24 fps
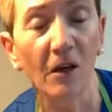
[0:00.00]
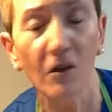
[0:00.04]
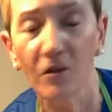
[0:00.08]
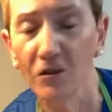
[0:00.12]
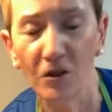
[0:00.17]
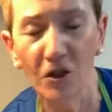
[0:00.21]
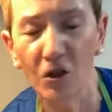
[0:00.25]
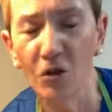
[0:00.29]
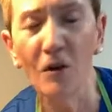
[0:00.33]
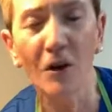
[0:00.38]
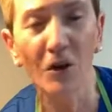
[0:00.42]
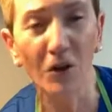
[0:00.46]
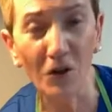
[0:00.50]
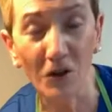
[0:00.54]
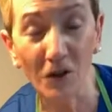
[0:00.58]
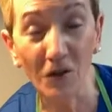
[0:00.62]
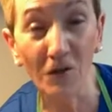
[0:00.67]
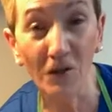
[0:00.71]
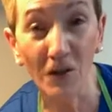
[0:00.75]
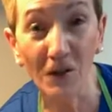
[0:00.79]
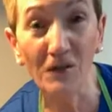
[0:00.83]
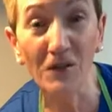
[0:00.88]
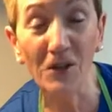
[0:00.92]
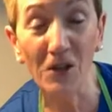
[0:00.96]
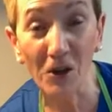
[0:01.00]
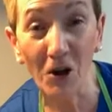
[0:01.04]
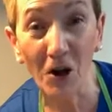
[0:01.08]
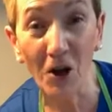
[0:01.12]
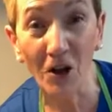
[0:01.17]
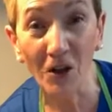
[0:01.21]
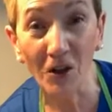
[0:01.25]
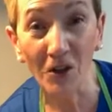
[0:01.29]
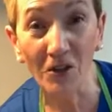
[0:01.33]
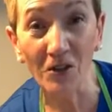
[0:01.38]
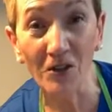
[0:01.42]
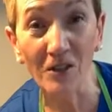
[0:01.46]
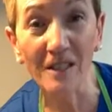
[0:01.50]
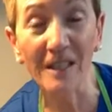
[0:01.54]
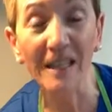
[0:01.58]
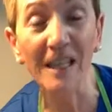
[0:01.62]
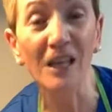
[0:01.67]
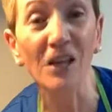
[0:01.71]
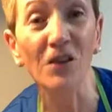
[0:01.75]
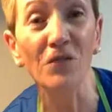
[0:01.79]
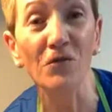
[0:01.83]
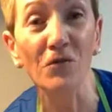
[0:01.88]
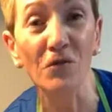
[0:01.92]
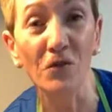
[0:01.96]
or $250
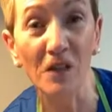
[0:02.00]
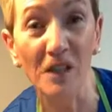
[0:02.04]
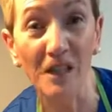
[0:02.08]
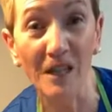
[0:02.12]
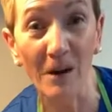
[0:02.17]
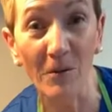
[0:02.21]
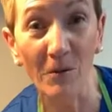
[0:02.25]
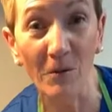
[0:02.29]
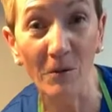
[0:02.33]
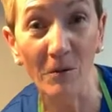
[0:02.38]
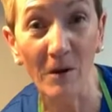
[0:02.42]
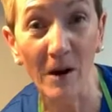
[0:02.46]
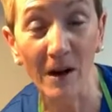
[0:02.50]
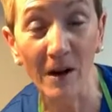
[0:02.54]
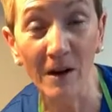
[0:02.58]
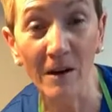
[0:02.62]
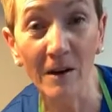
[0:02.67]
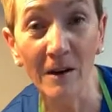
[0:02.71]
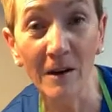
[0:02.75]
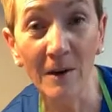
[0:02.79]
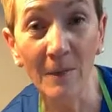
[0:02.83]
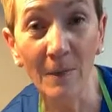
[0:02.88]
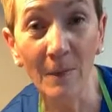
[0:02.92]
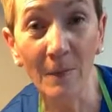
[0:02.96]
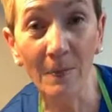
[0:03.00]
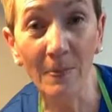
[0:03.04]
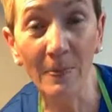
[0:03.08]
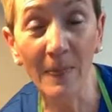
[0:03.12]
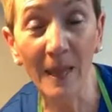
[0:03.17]
in free Tupperware.